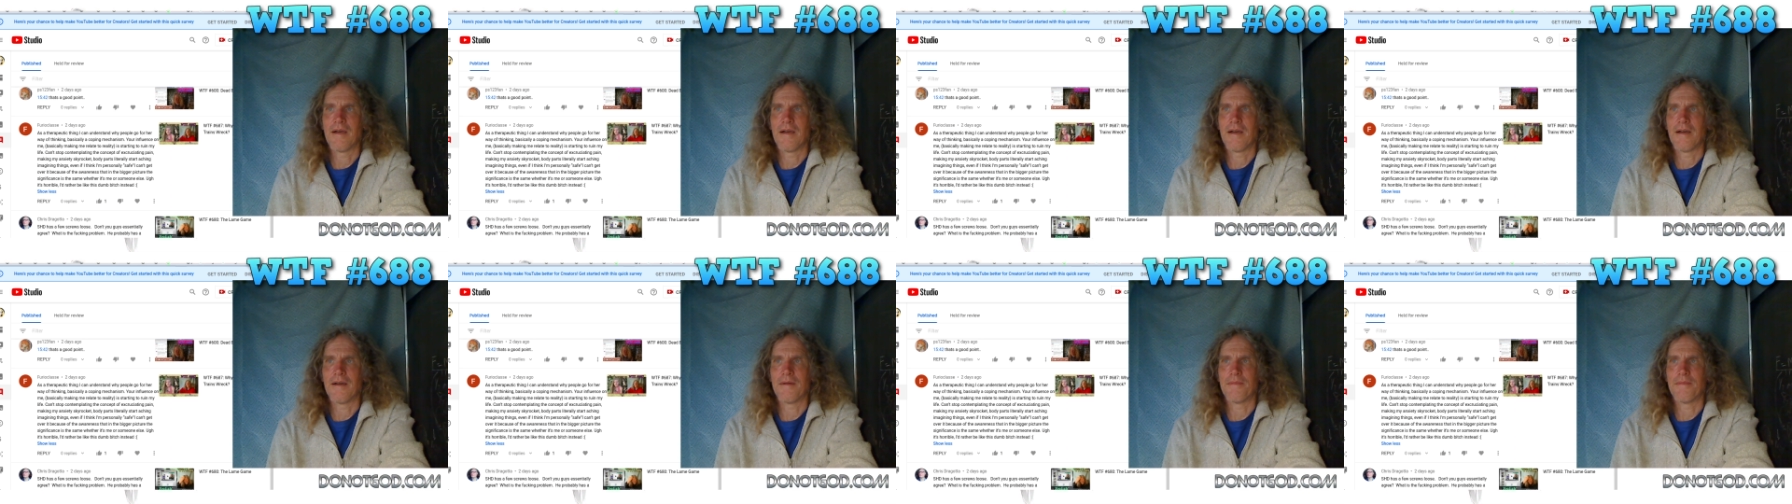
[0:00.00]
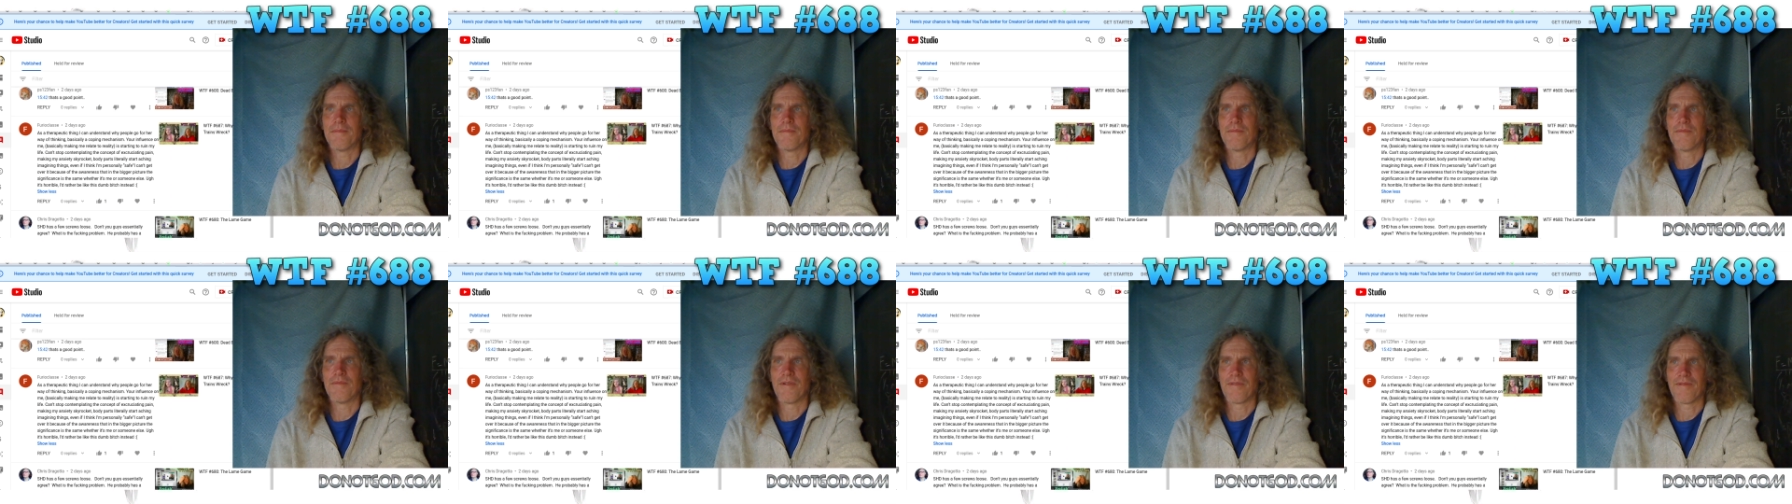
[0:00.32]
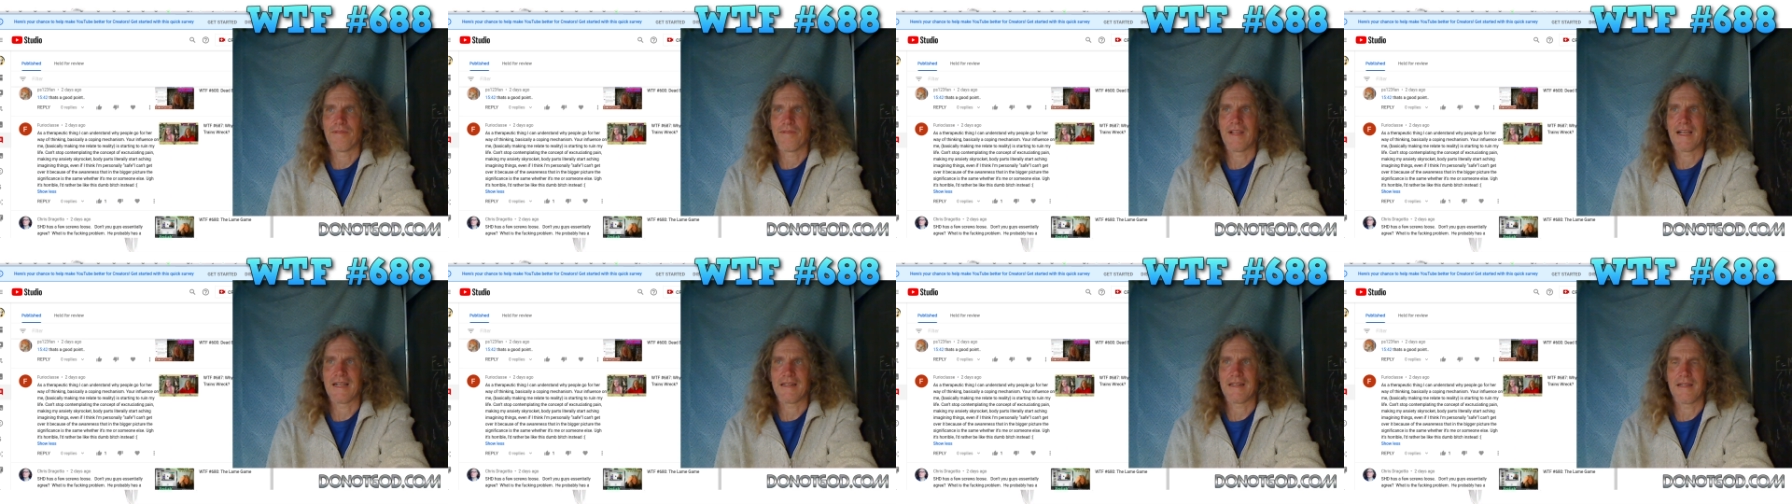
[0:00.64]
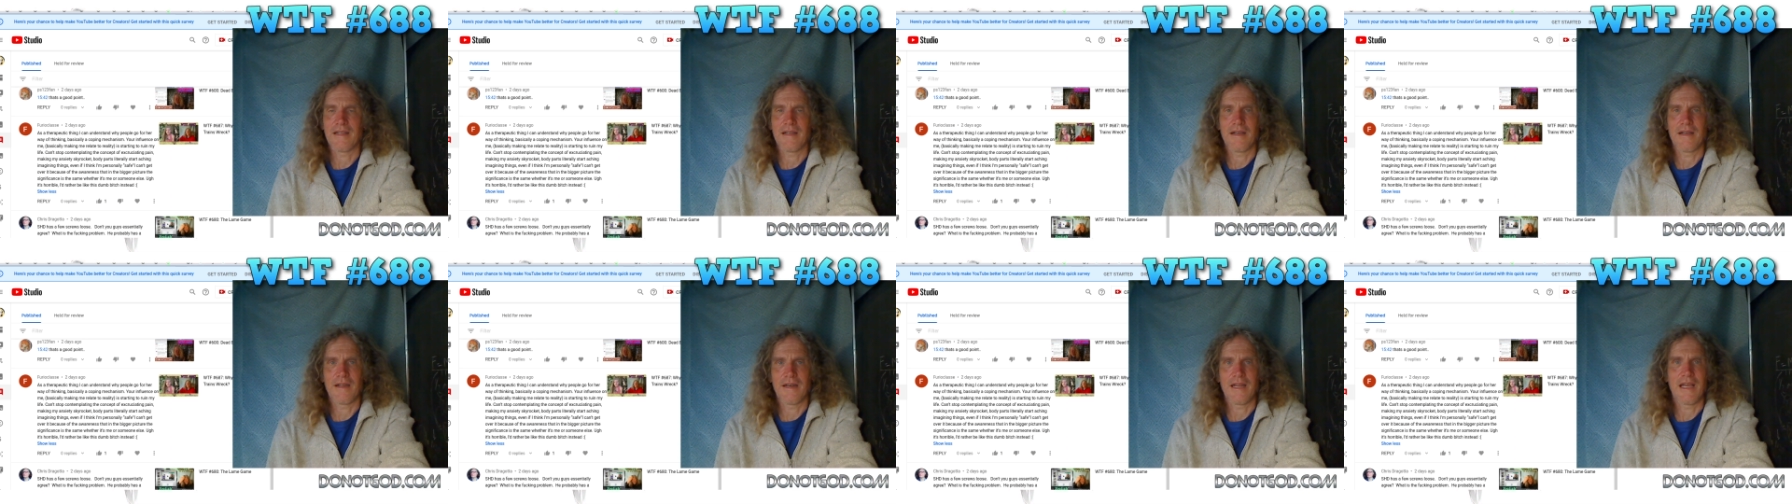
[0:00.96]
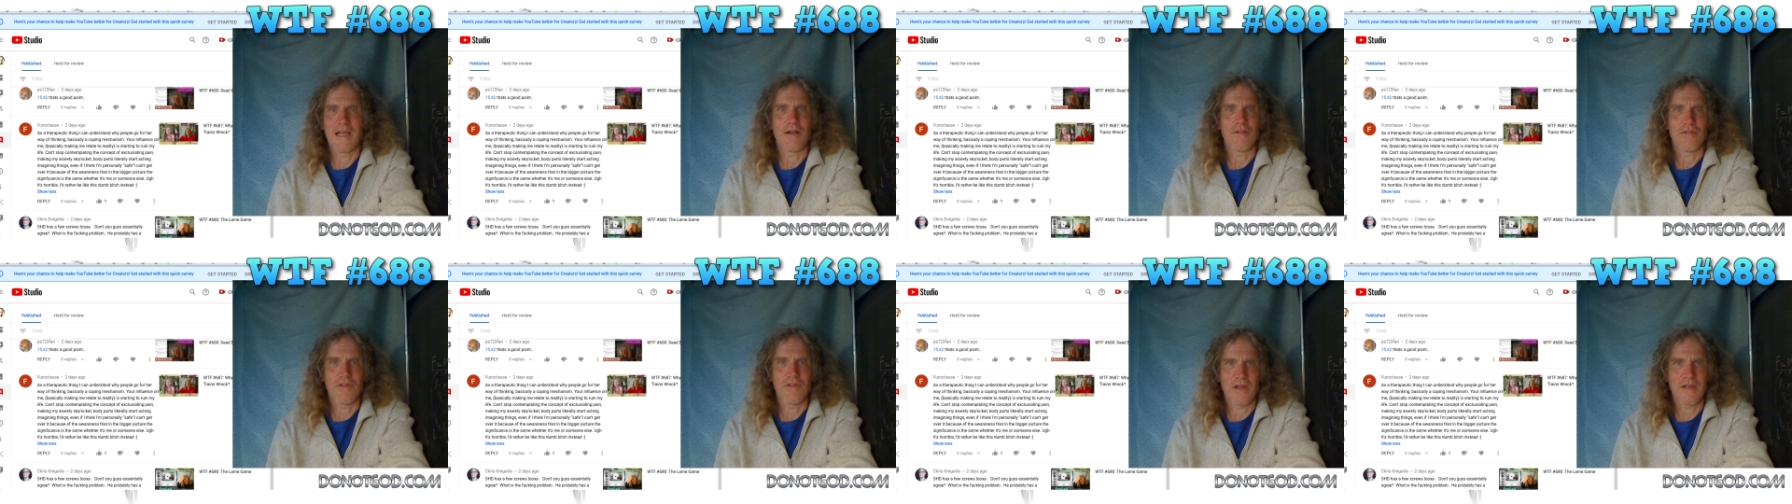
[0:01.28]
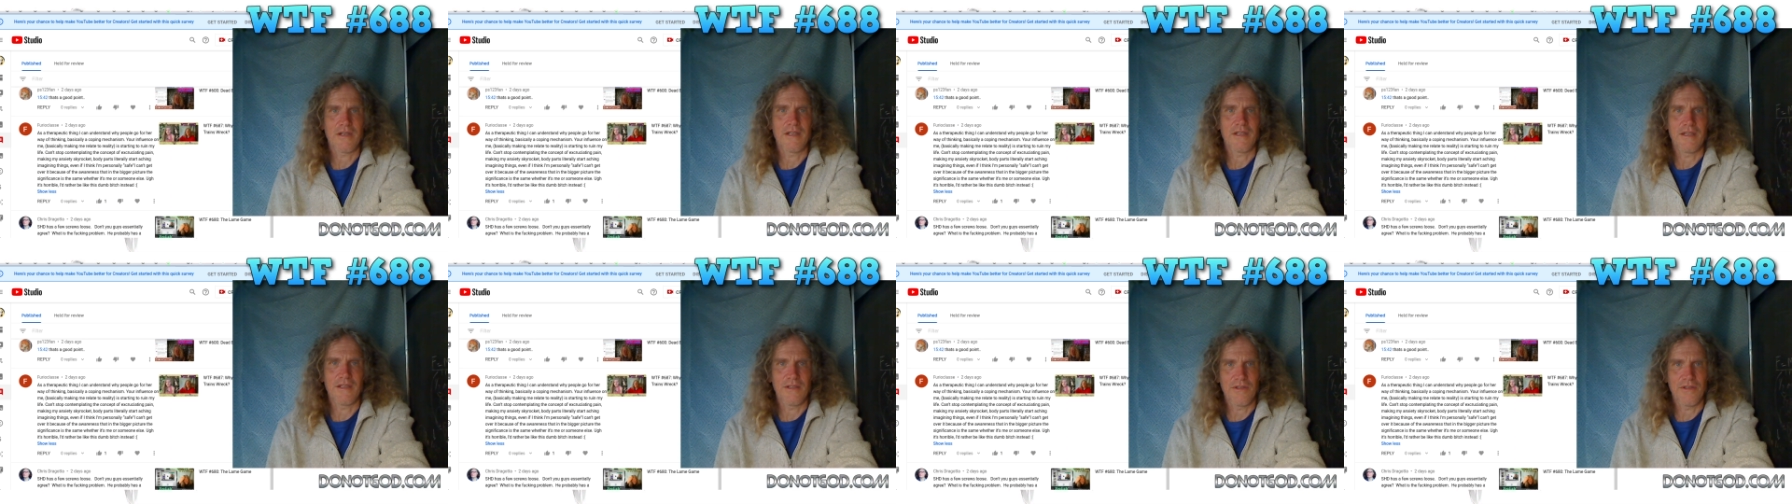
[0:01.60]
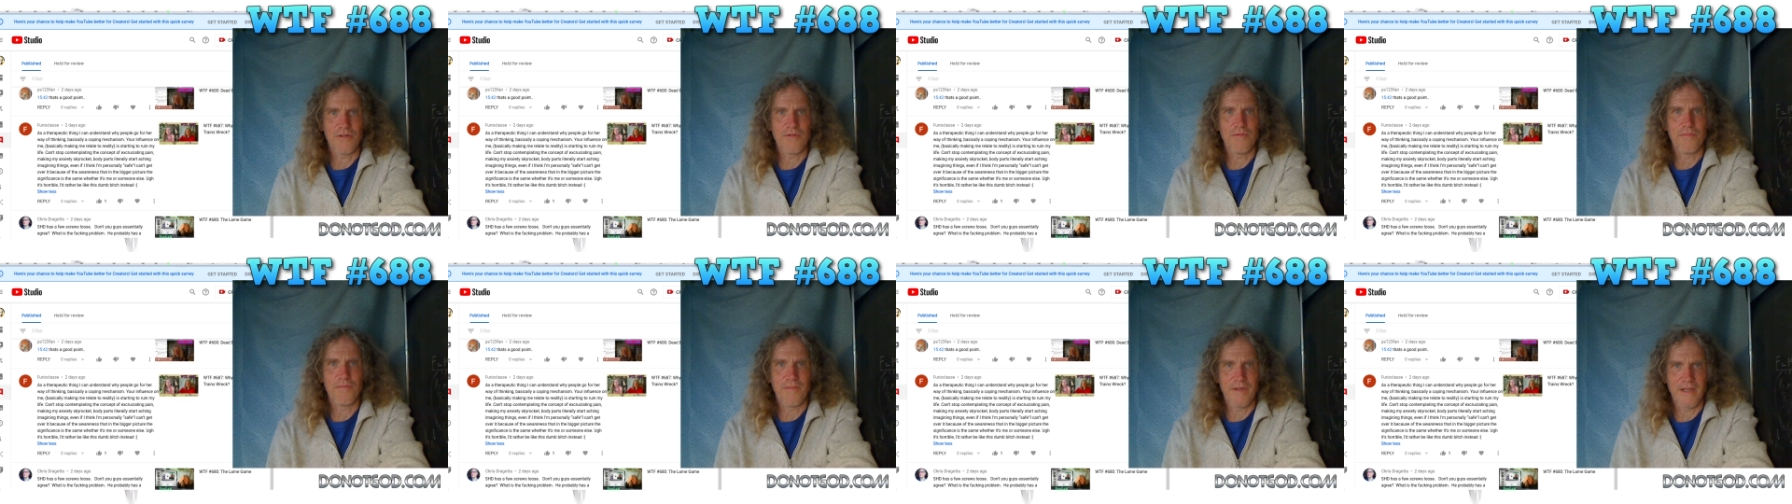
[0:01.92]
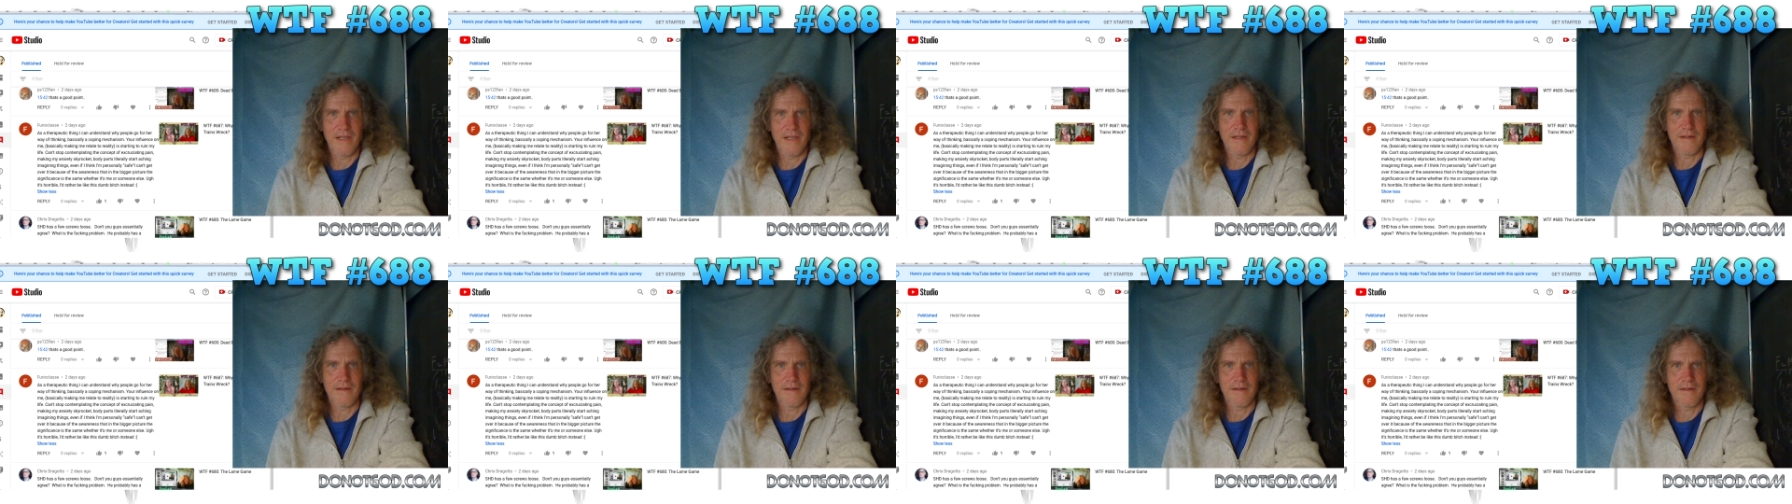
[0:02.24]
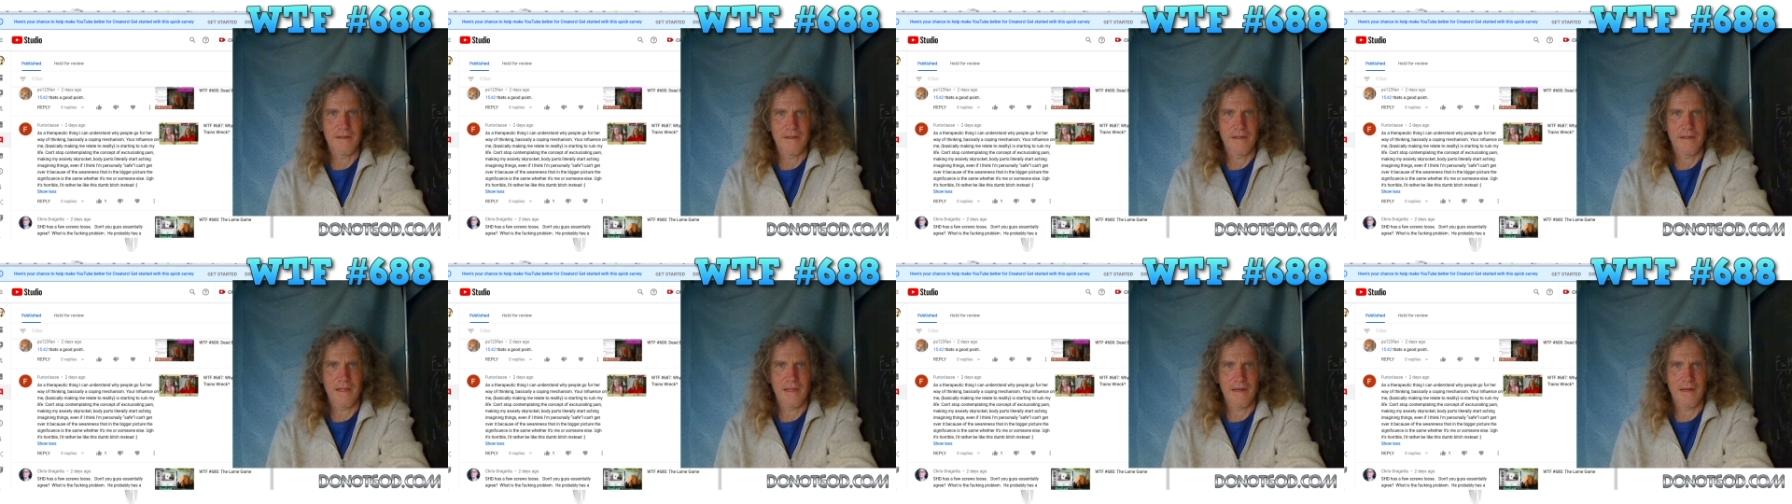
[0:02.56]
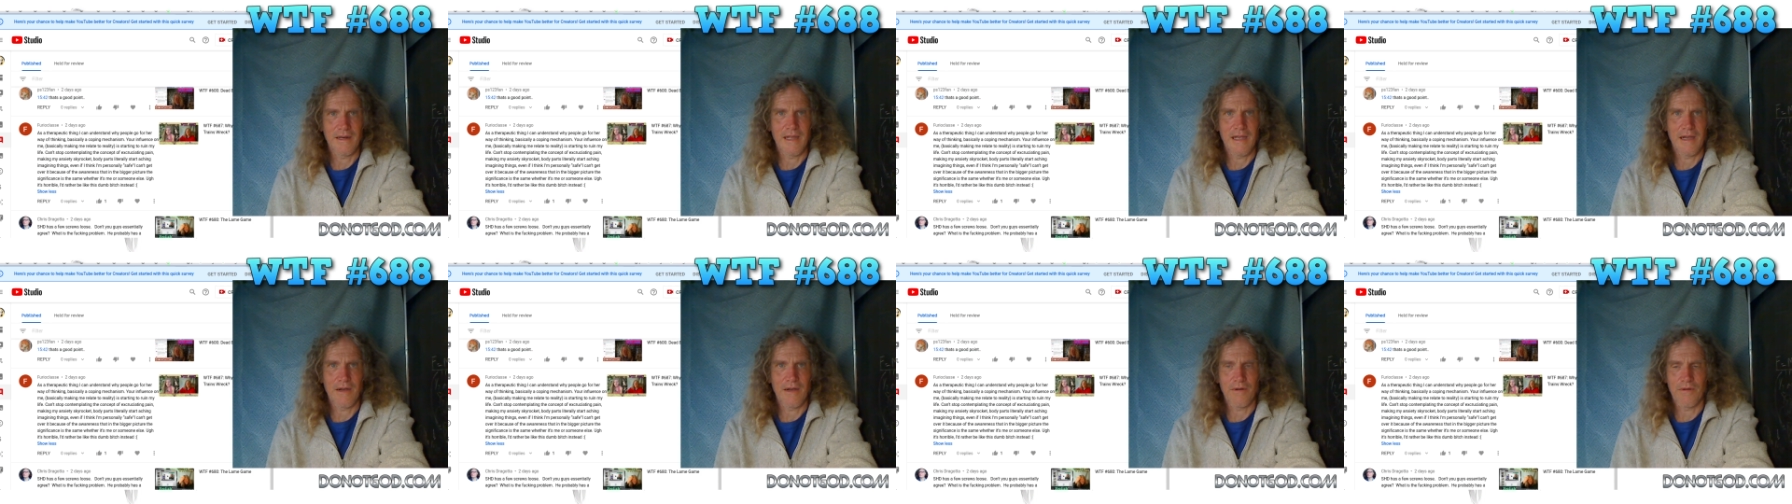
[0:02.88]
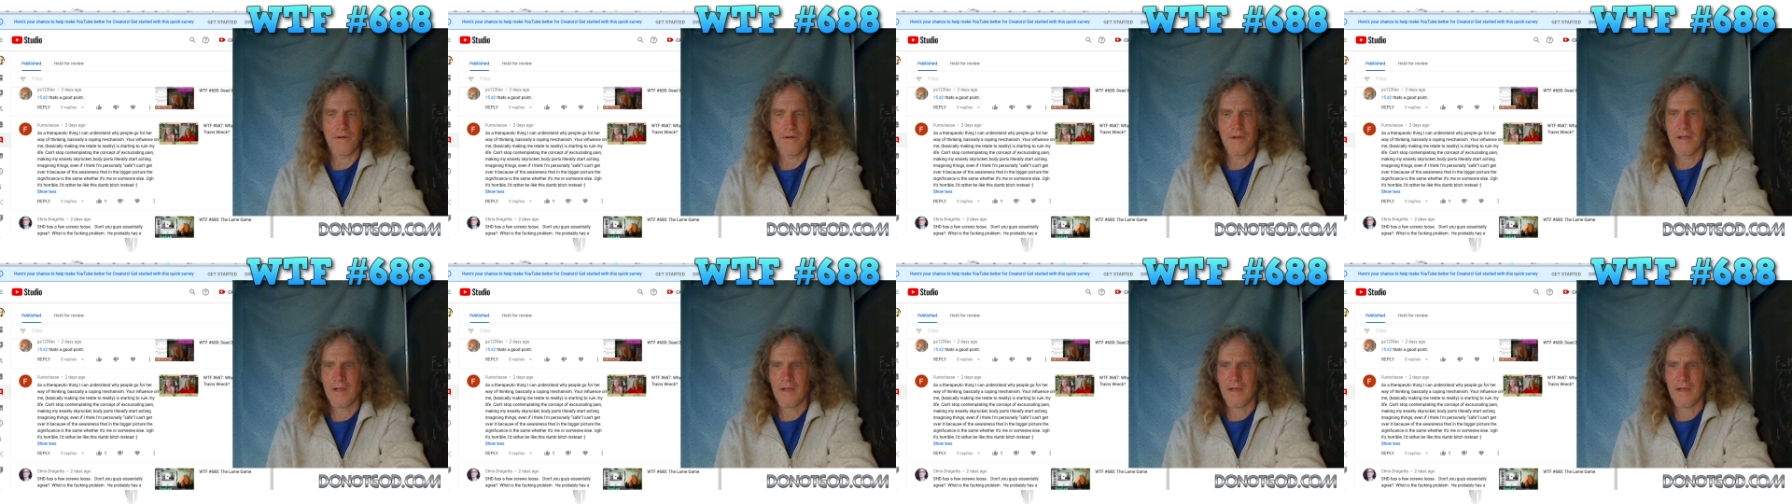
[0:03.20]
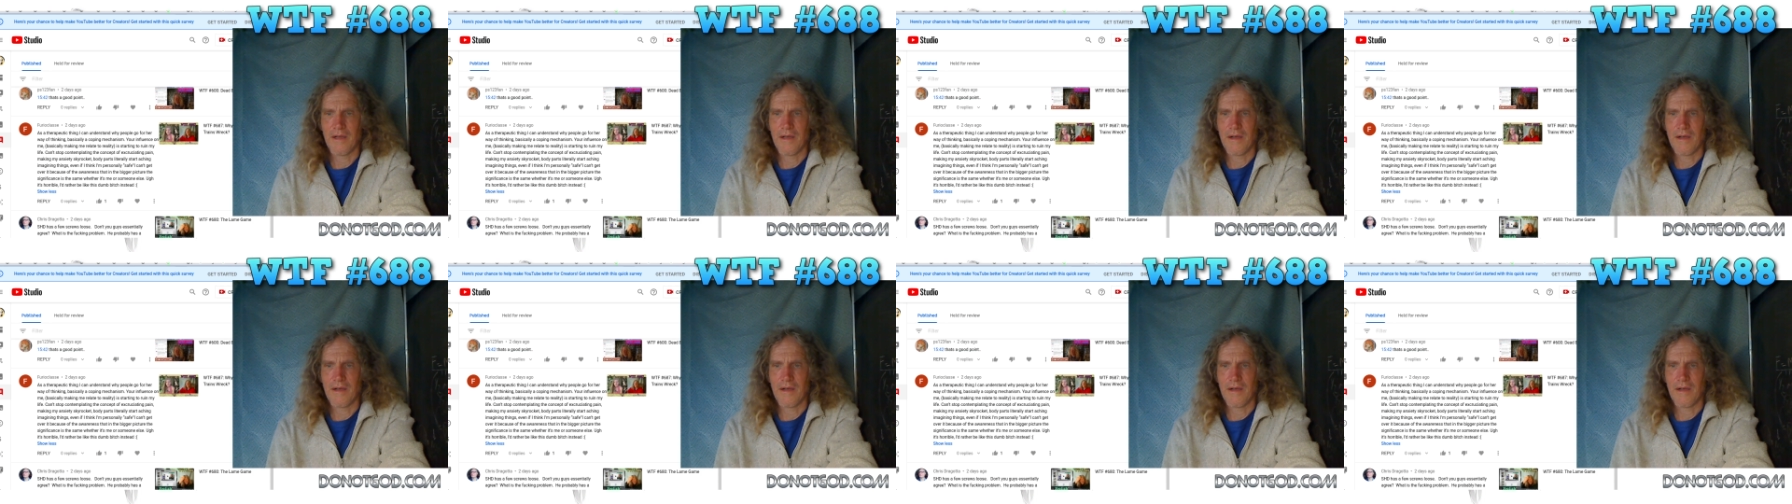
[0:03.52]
um, reflecting on how lucky you've been and how